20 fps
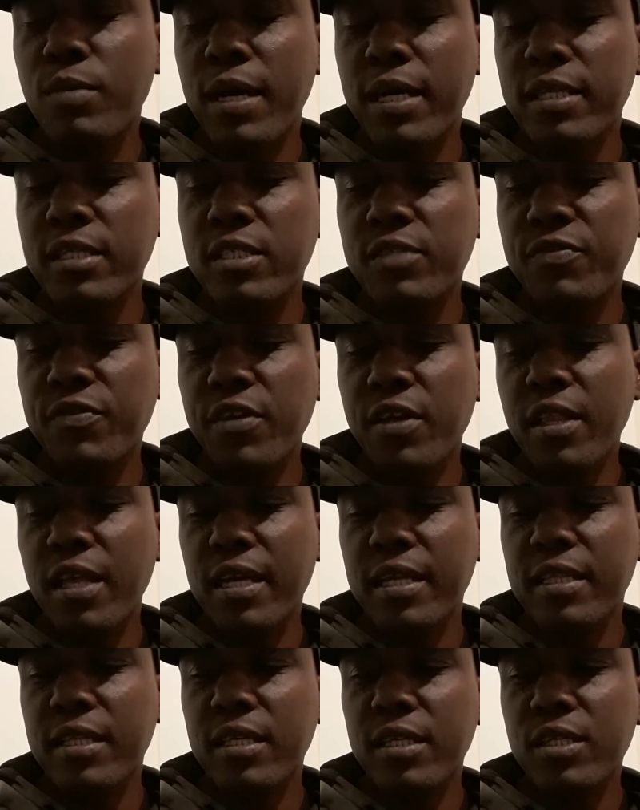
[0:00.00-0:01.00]
but I just felt
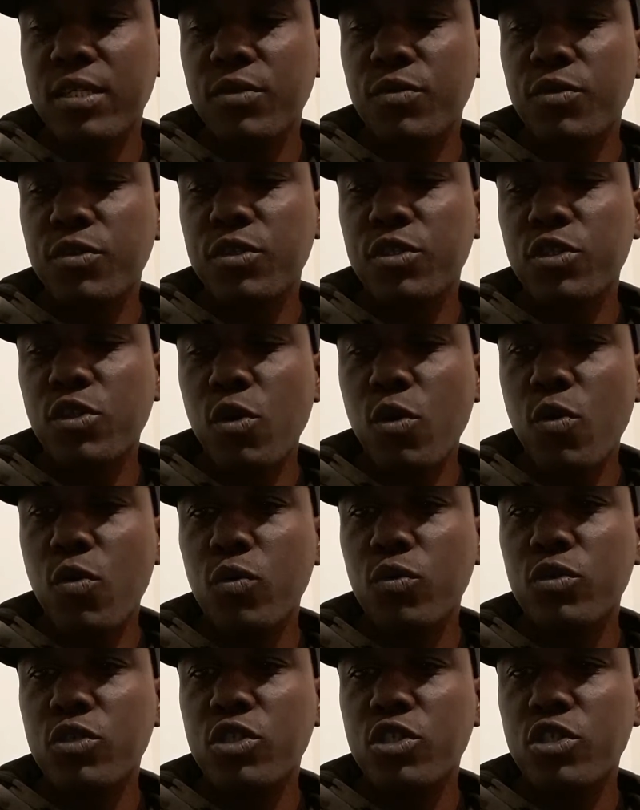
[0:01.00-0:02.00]
like this was
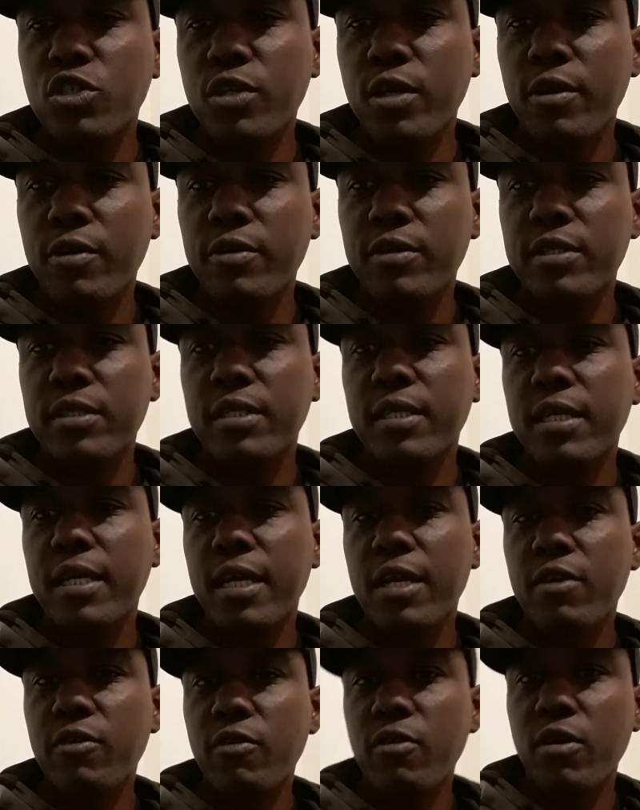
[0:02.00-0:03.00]
so serious to
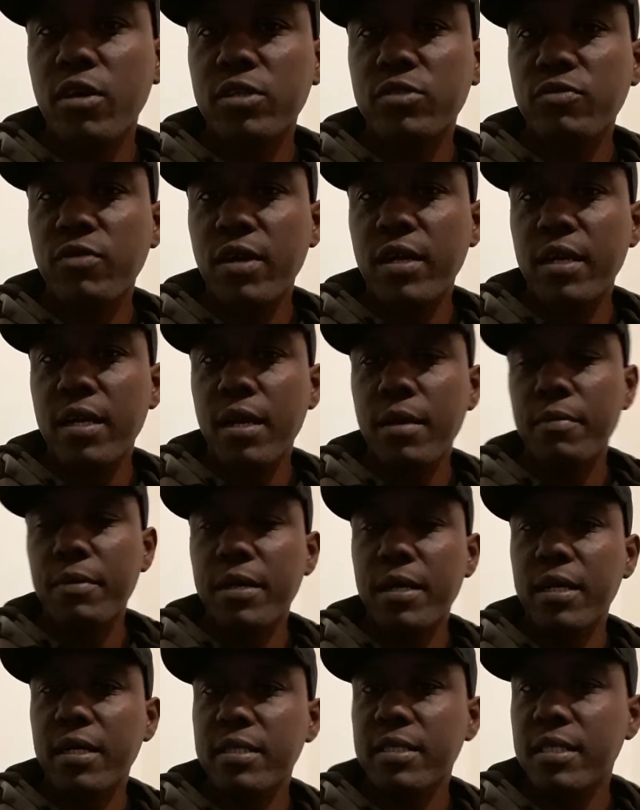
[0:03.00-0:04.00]
get across right now
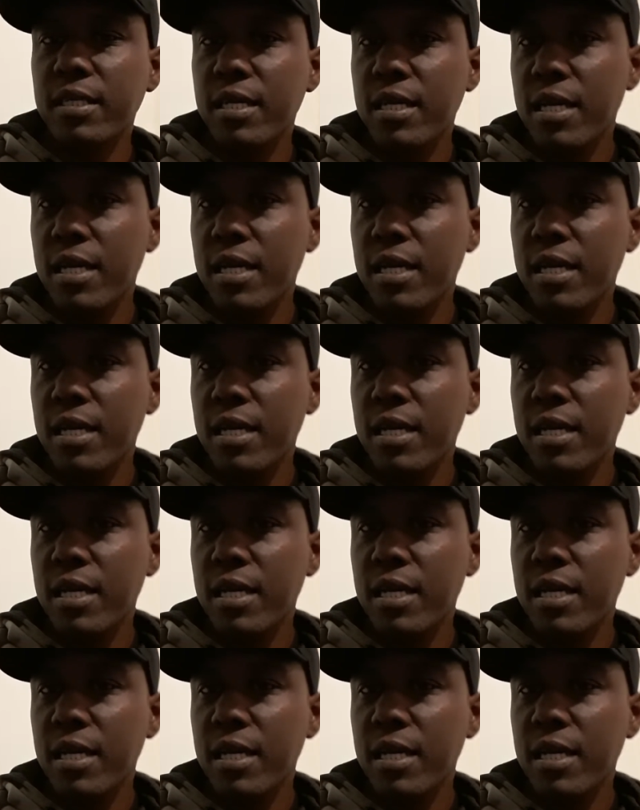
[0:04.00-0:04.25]
because